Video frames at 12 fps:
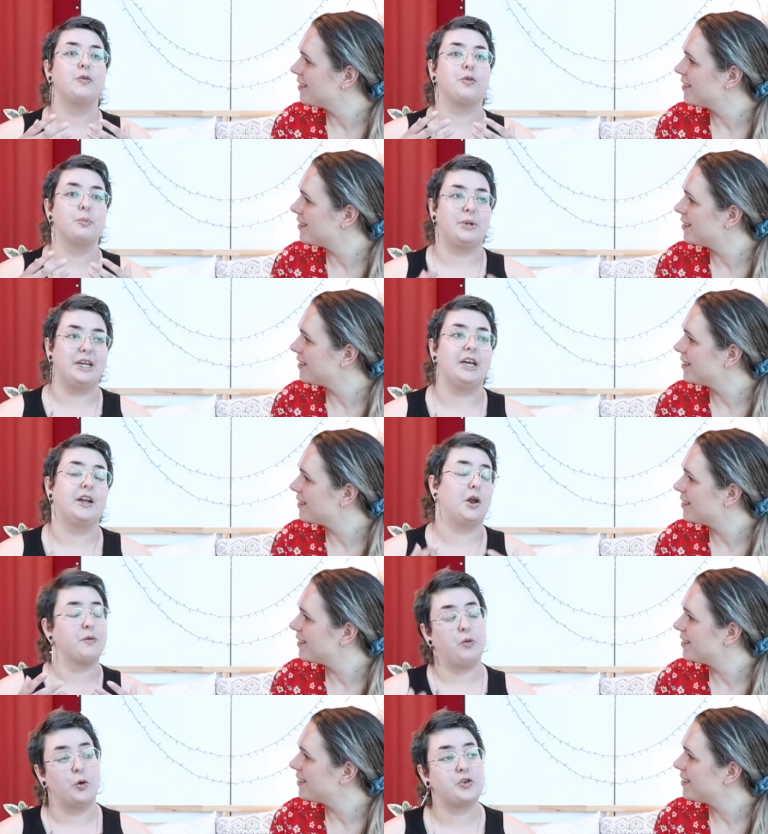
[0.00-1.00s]
Speaker 1: from being in
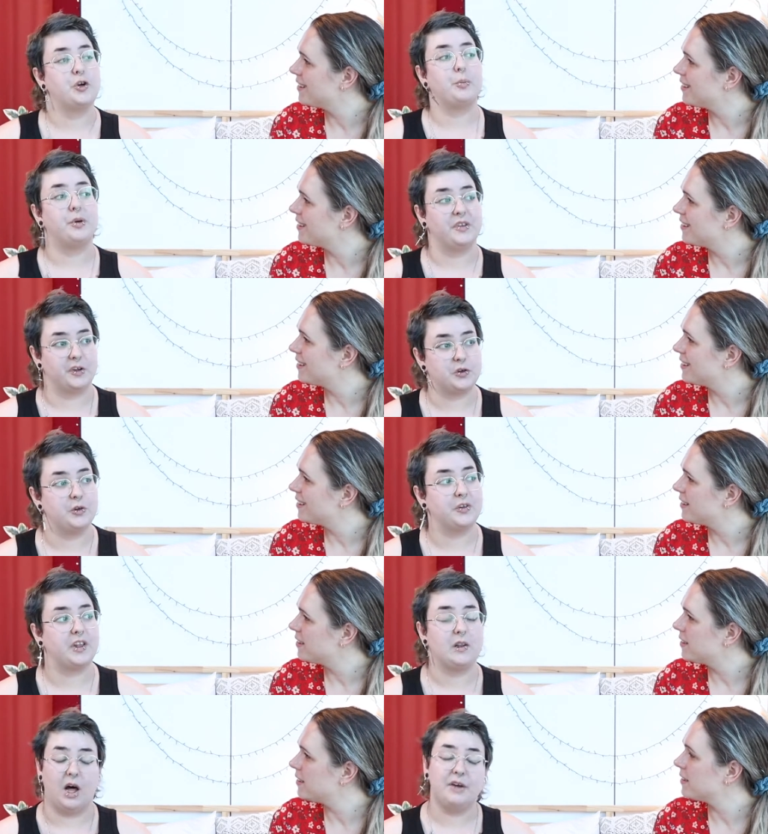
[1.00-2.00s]
unfortunate
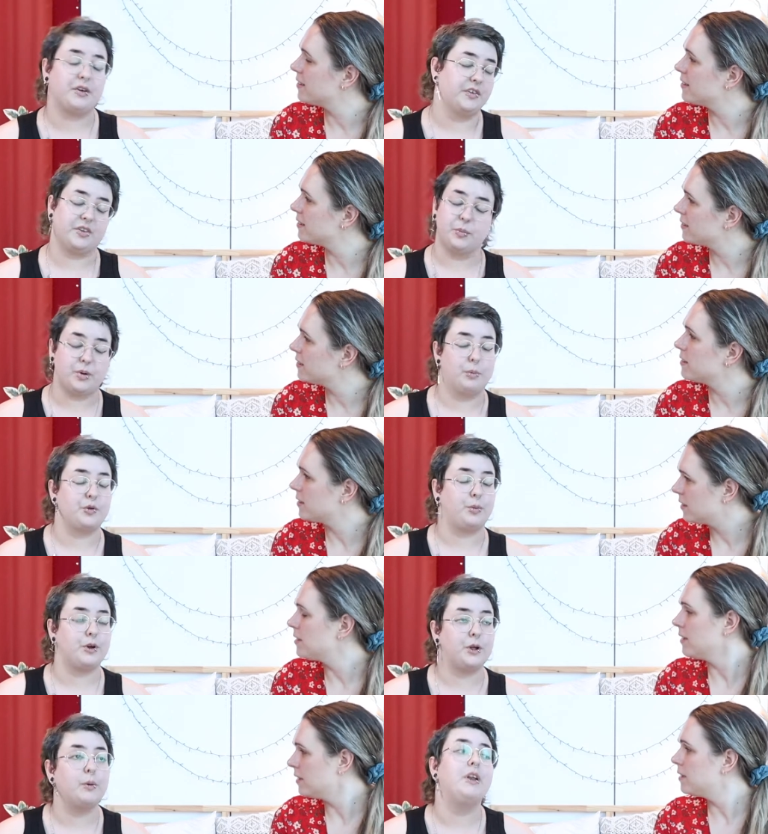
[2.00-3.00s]
positions that life can sometimes
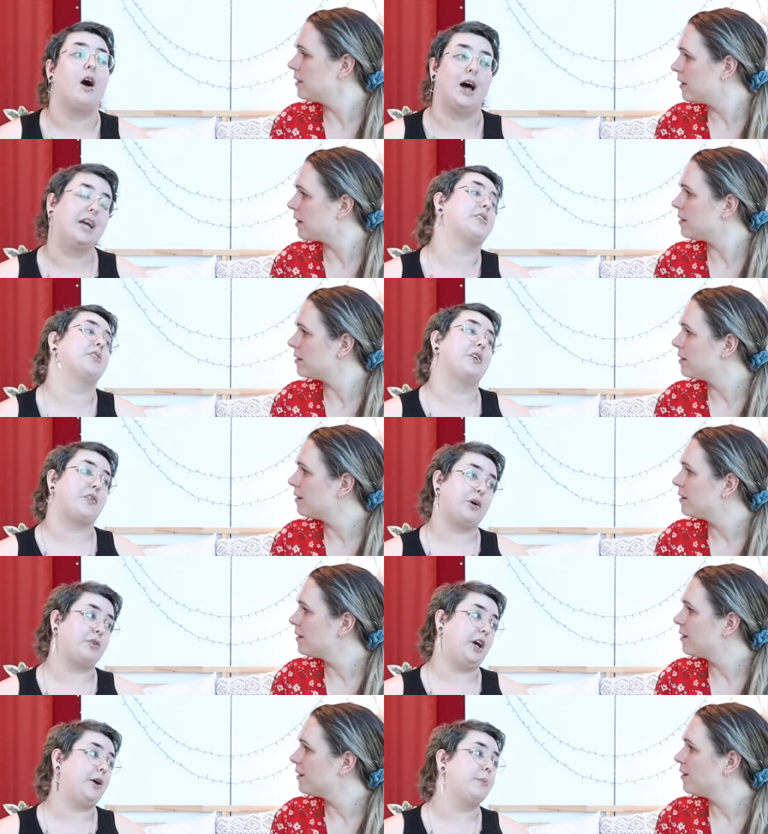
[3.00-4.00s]
put you in, I consider
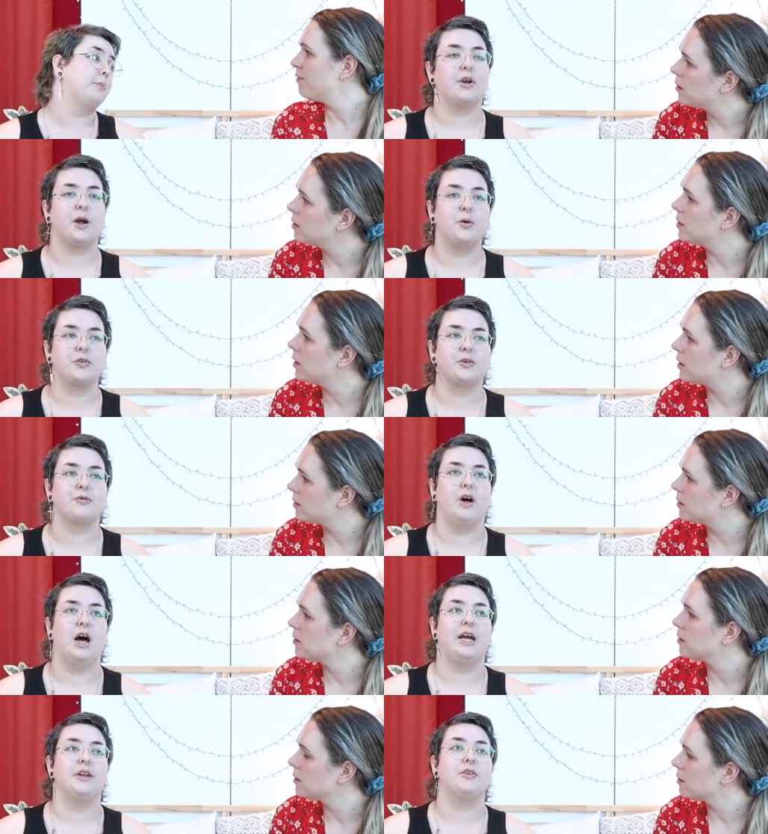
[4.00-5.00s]
self-care. But I also
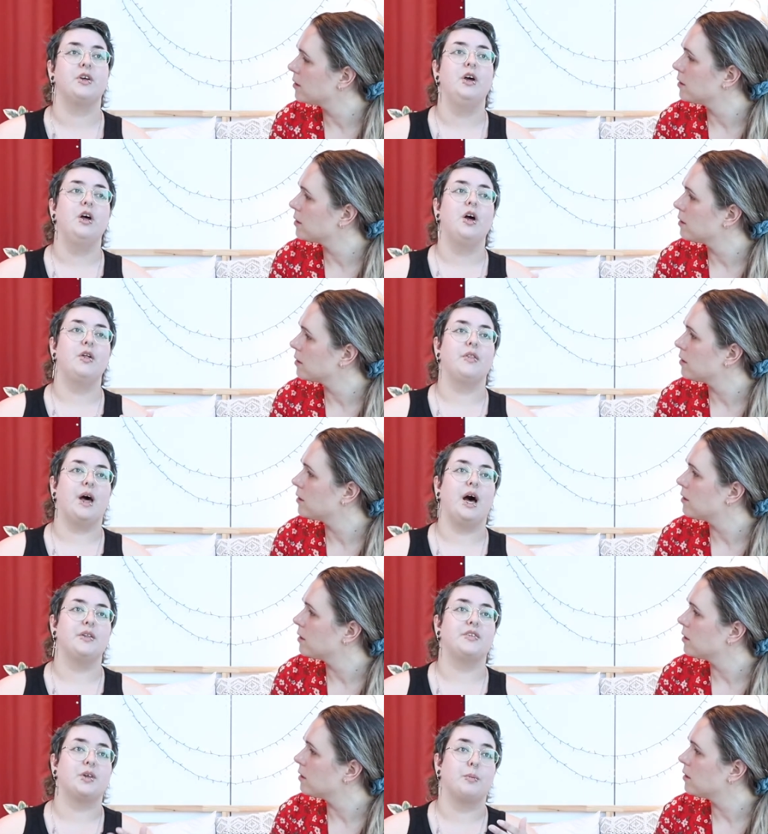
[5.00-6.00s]
find
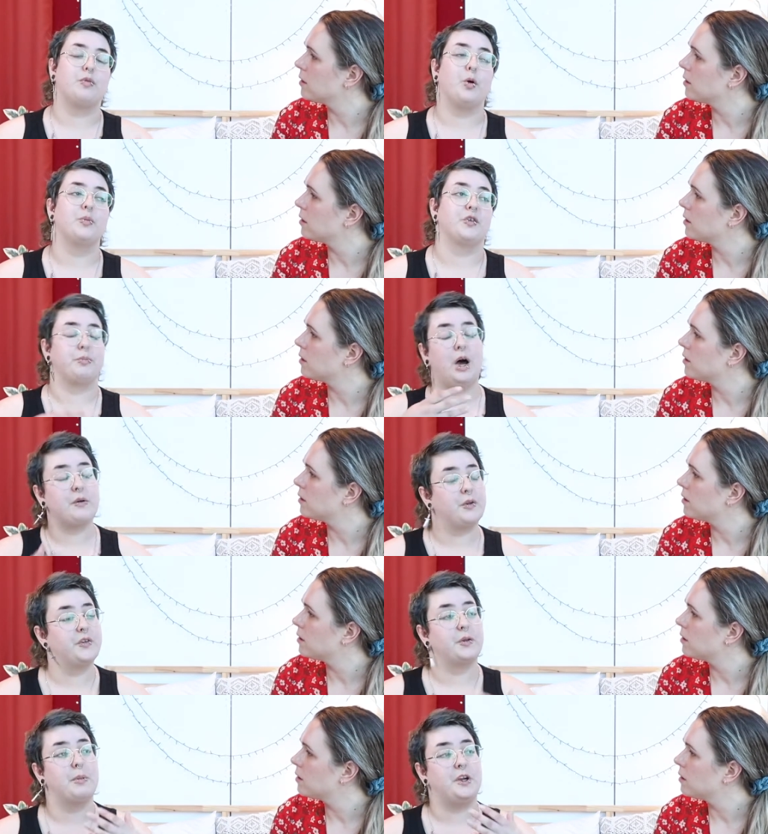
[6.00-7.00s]
that some forms of
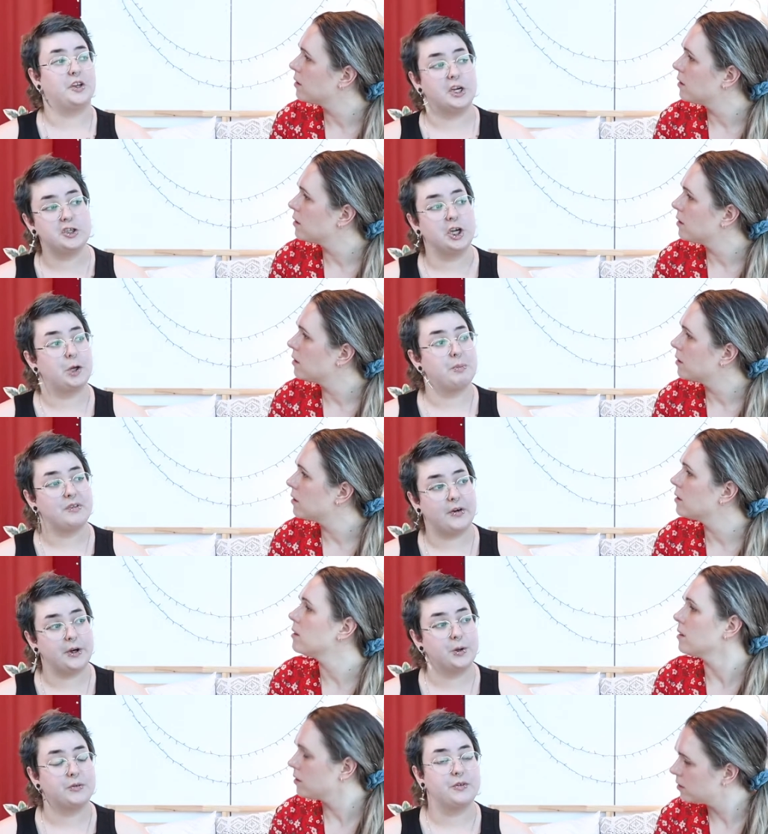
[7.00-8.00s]
mindfulness and meditation can be
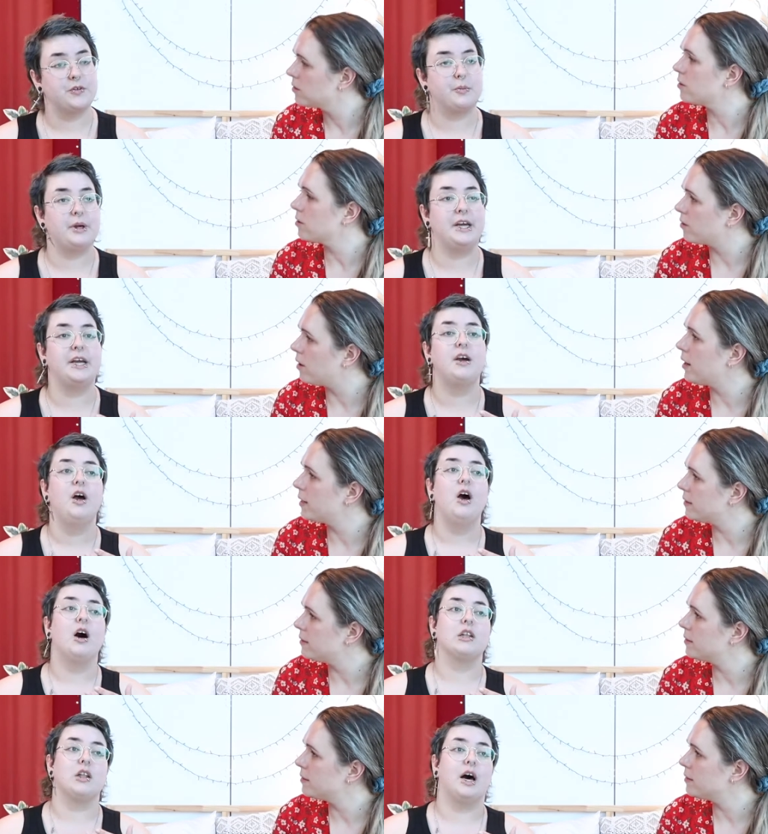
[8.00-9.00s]
very useful for me. Right.
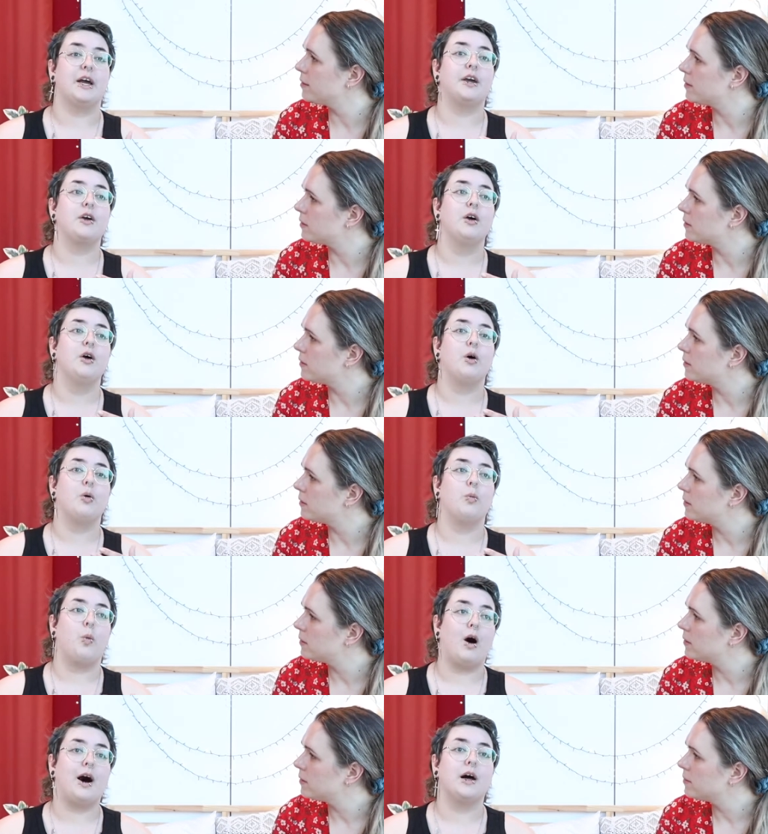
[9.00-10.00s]
Like,
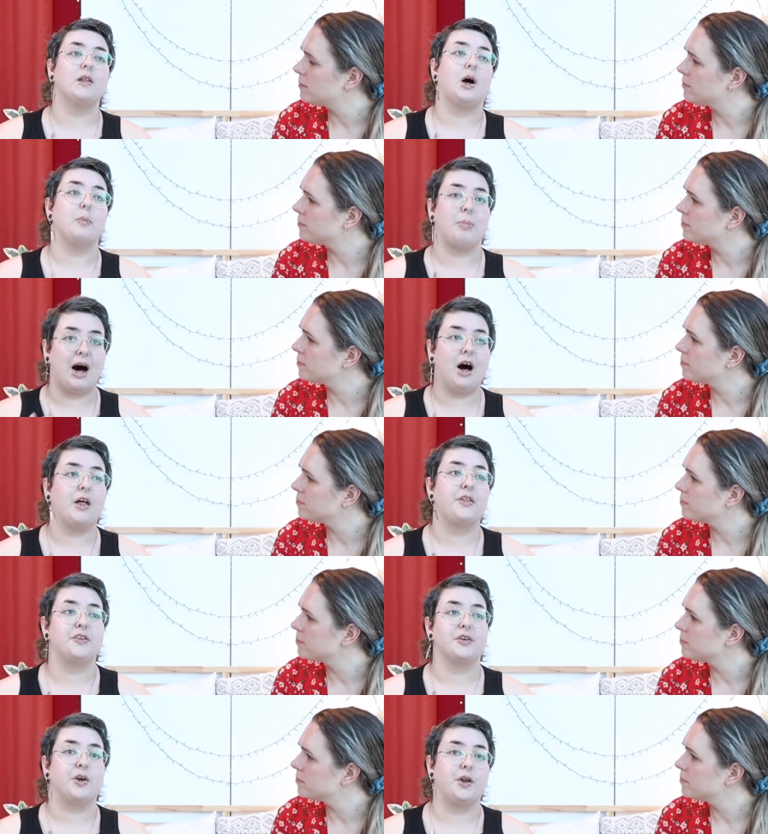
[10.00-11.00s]
while a
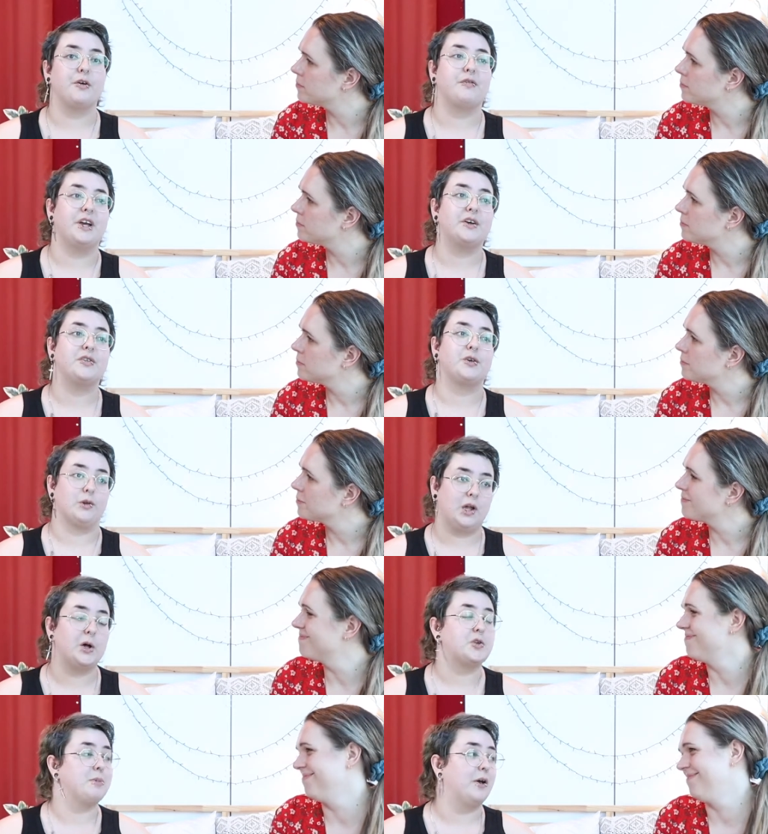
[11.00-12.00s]
bath isn't going to fix your
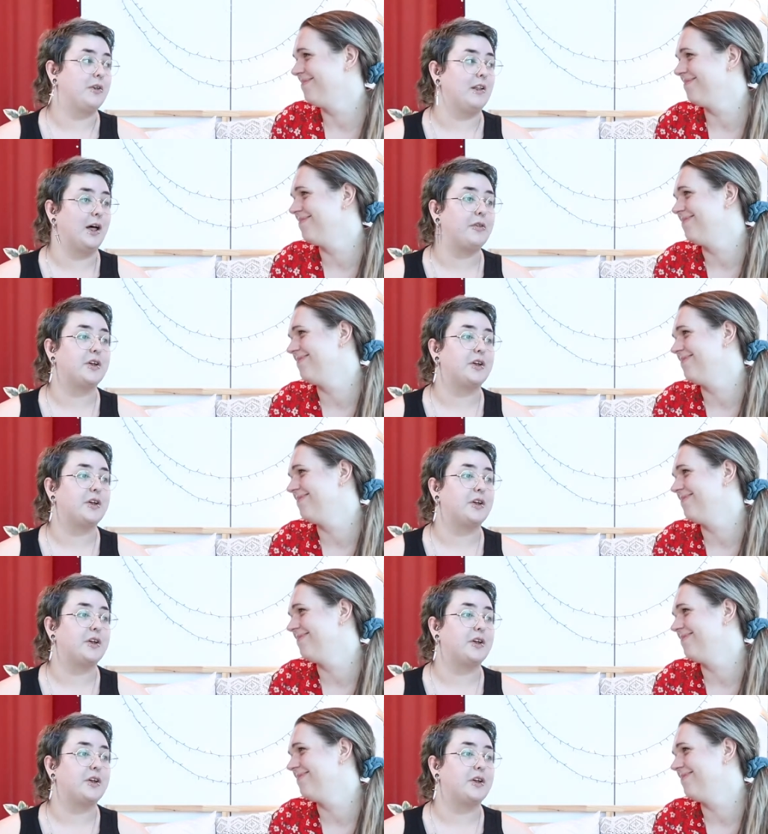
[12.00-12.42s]
large mental health